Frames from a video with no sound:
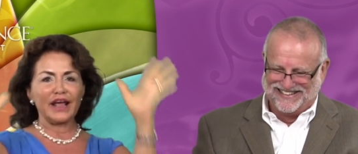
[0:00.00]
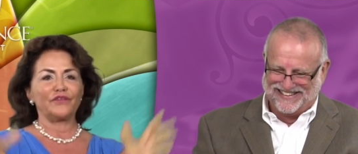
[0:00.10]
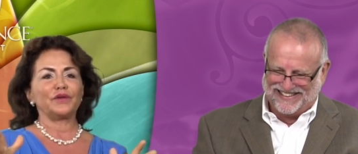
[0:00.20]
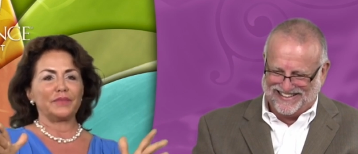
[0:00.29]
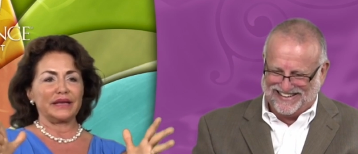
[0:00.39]
Speaker 1: at
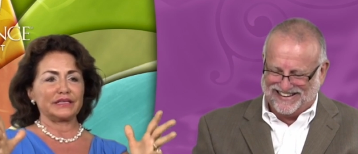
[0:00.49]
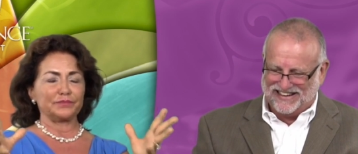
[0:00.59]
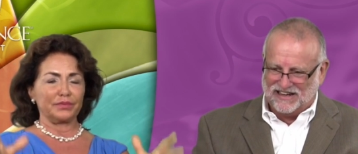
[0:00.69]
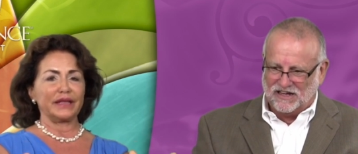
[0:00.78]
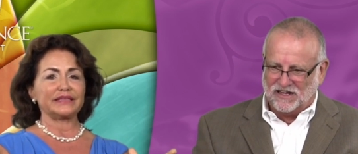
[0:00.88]

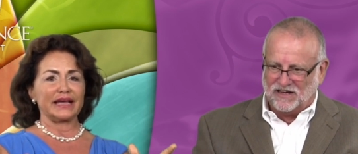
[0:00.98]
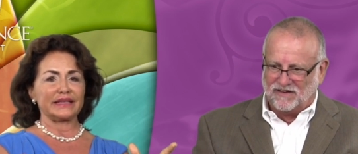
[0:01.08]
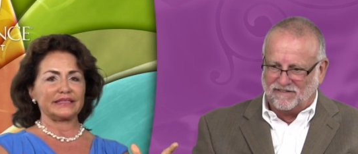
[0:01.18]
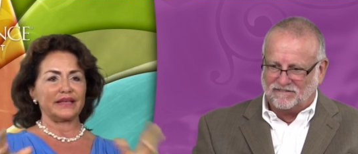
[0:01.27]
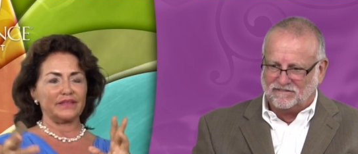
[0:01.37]
everybody's blood
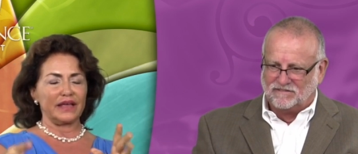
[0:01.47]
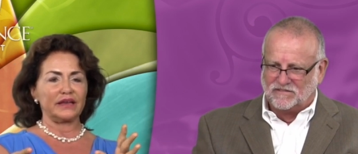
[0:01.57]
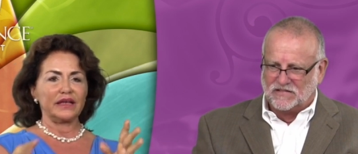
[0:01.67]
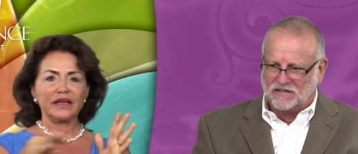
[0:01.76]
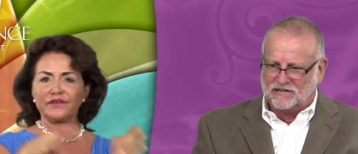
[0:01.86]
tests and
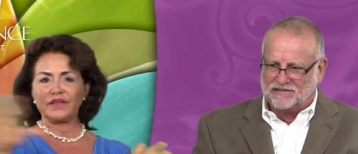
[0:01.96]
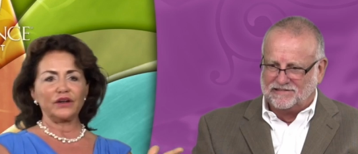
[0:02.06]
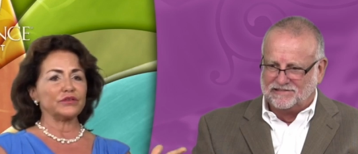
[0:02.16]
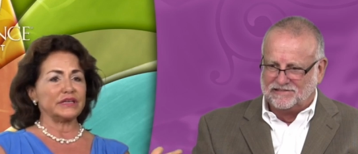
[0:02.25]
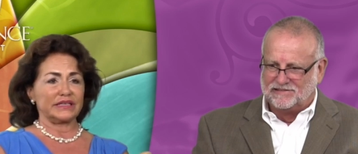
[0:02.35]
then if
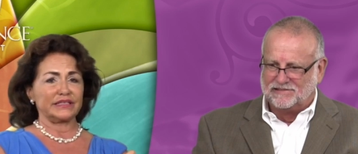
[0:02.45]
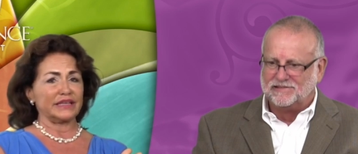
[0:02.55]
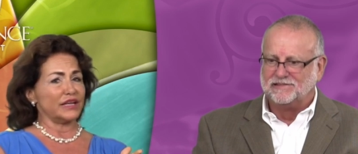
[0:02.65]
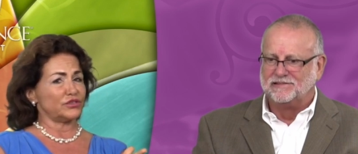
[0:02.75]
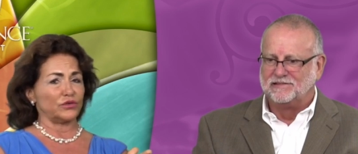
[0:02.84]
they don't need
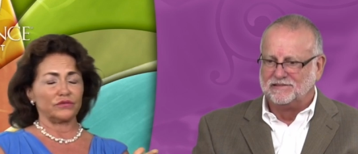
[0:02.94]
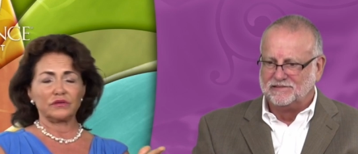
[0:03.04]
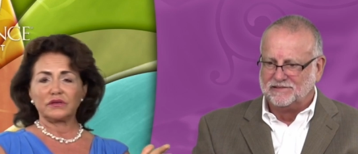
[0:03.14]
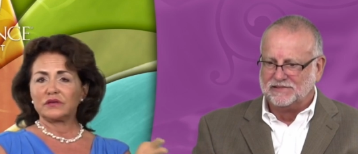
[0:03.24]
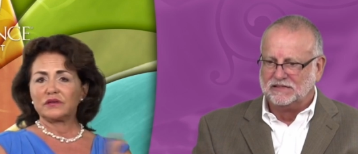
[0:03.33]

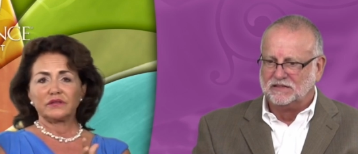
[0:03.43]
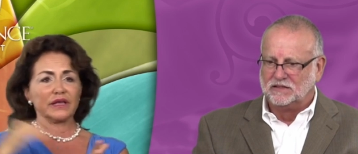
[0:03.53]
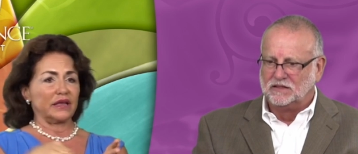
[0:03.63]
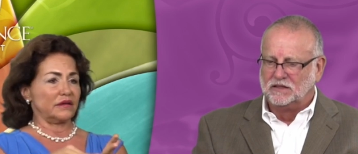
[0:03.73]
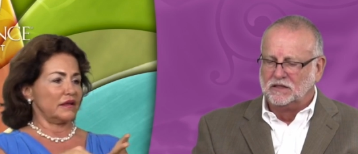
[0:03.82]
testosterone,
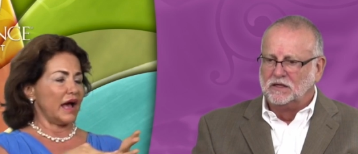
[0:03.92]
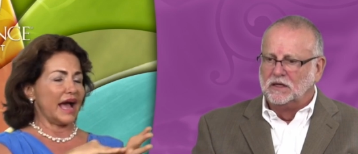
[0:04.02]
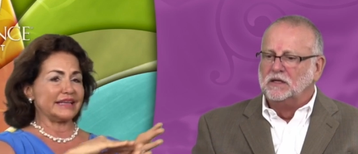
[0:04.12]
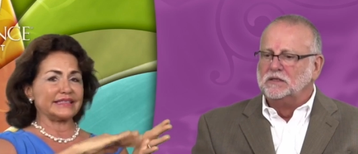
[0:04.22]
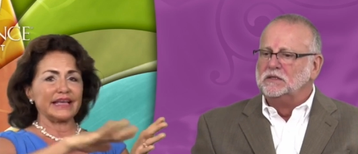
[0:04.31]
then
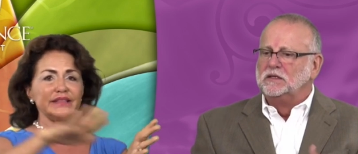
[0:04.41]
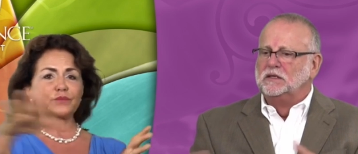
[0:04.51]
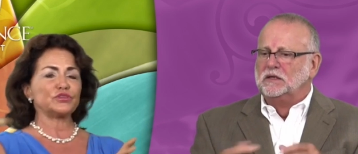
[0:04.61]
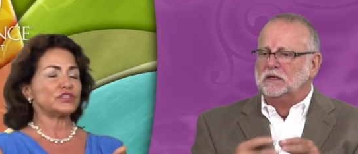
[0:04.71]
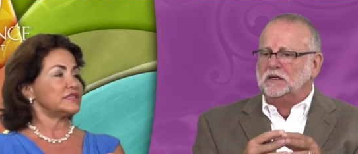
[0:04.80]
I send
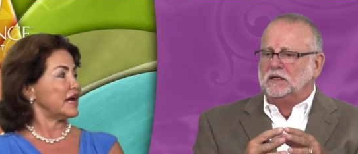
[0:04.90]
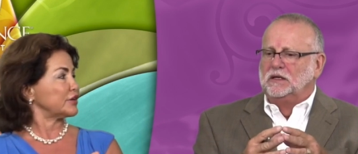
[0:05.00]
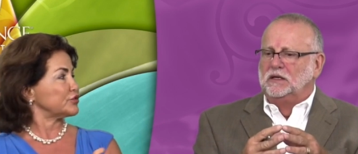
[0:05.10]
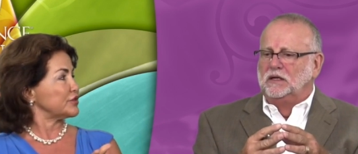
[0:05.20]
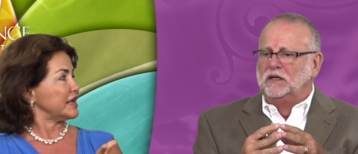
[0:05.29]
them to the
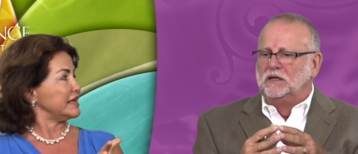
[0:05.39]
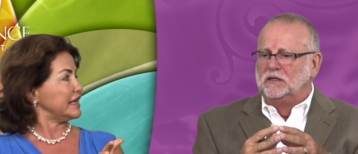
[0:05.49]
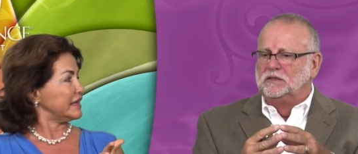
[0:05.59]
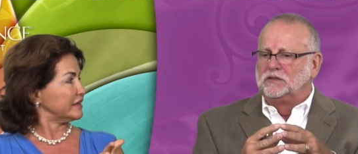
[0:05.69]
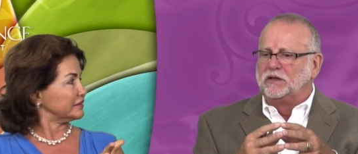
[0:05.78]
doctor they
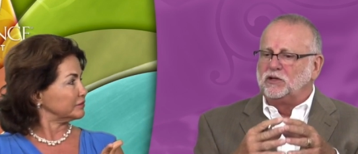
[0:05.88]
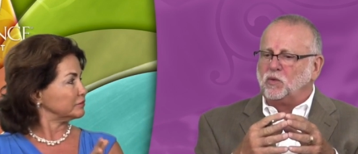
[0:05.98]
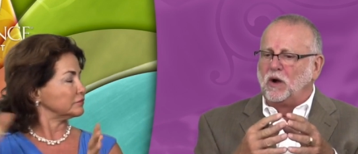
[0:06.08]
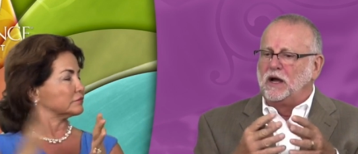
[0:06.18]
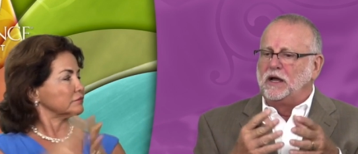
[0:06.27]
need.
Speaker 2: So
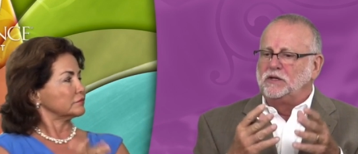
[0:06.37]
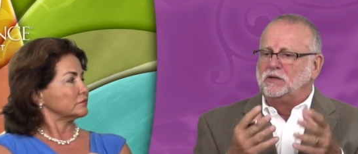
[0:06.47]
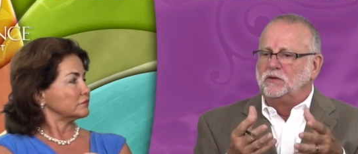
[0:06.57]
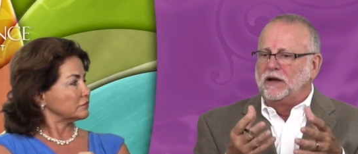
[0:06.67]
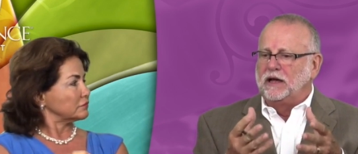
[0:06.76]
that's why
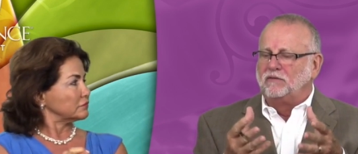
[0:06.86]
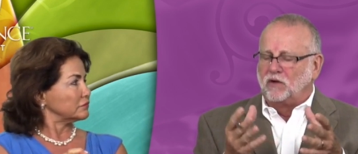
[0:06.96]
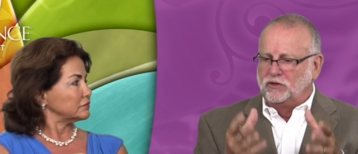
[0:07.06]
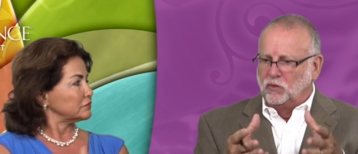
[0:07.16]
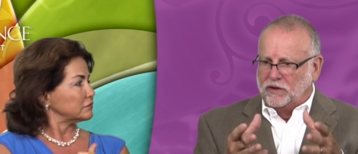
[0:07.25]
you have
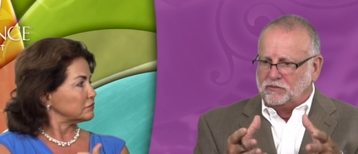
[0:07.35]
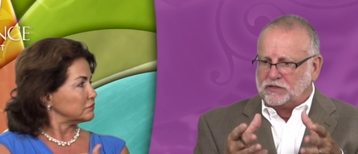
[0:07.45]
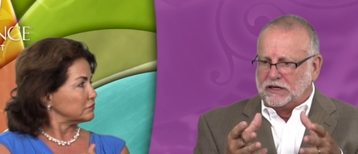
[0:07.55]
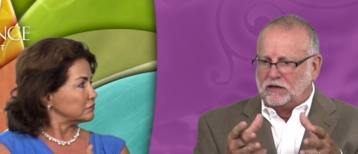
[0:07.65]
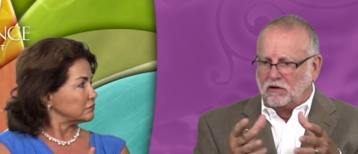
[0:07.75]
on your
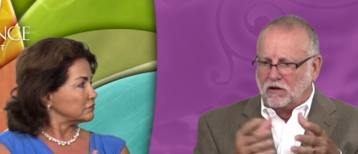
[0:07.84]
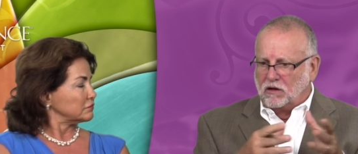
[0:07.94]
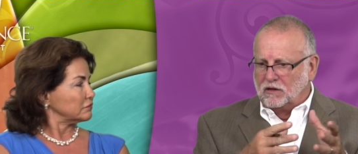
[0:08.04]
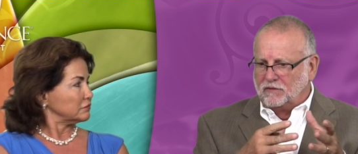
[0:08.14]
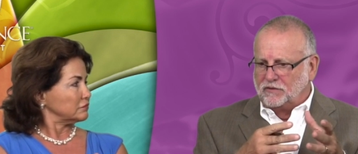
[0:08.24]
website
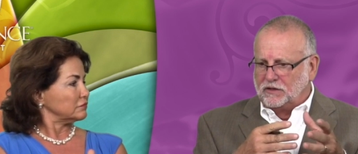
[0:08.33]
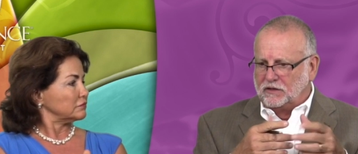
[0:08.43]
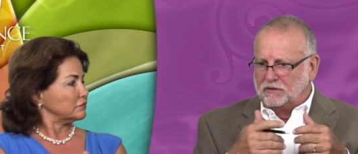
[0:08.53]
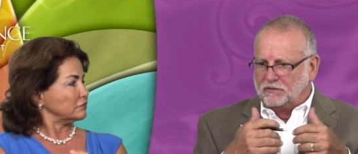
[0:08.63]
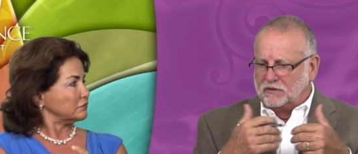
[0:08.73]
all of
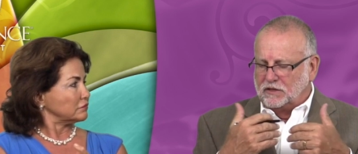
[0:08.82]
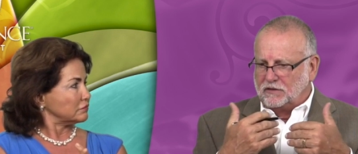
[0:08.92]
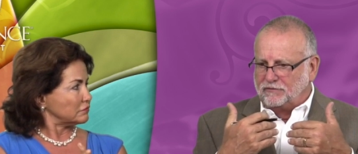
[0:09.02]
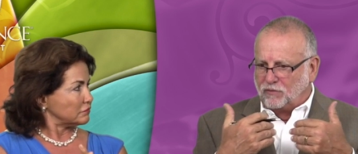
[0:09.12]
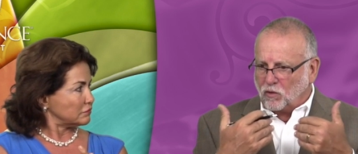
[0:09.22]
the,
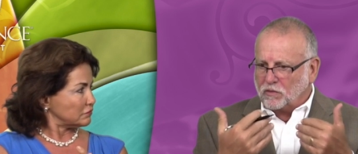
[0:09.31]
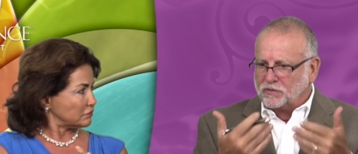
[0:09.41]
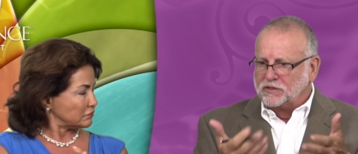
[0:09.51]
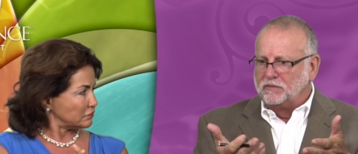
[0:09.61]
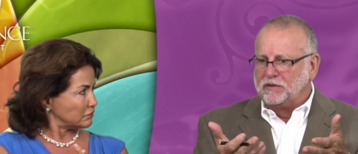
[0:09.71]
the
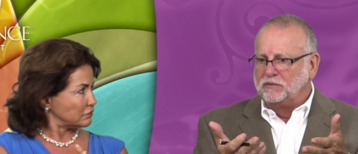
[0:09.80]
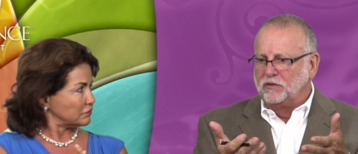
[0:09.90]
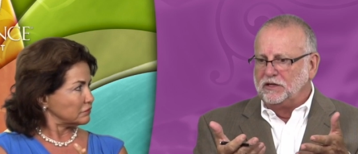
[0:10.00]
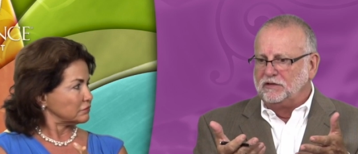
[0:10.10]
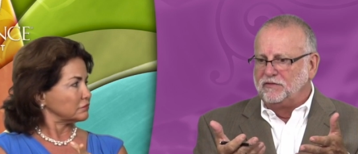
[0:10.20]
forms that
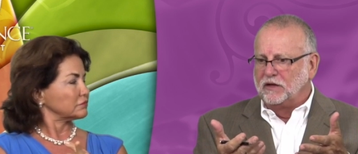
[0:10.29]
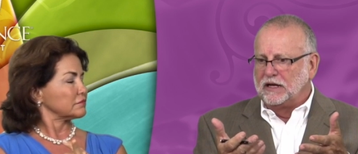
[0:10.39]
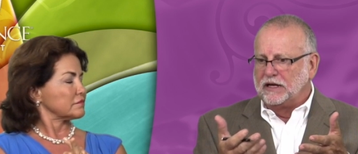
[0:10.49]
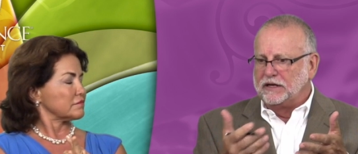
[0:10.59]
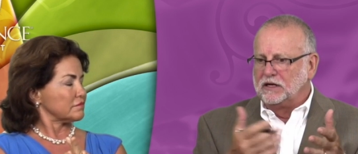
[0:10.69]
people need to
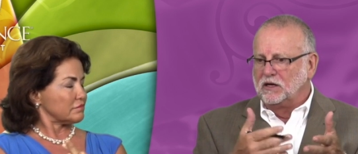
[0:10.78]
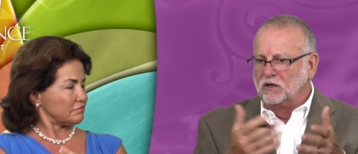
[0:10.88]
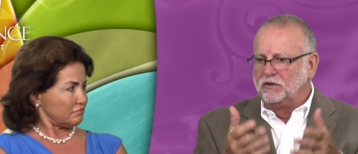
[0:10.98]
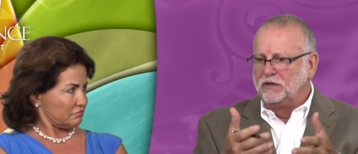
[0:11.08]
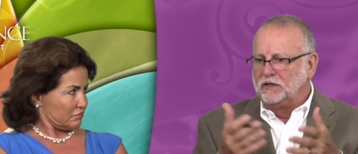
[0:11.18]
fill out, mm-hmm.
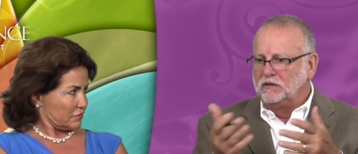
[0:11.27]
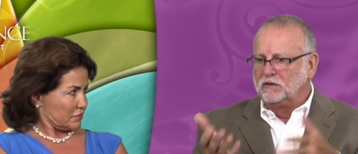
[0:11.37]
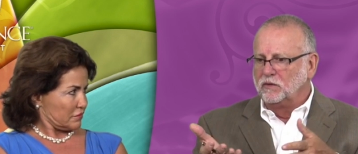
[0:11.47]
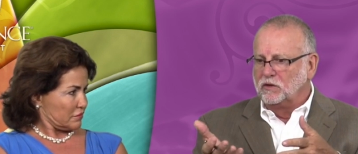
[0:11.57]
including mm-hmm. the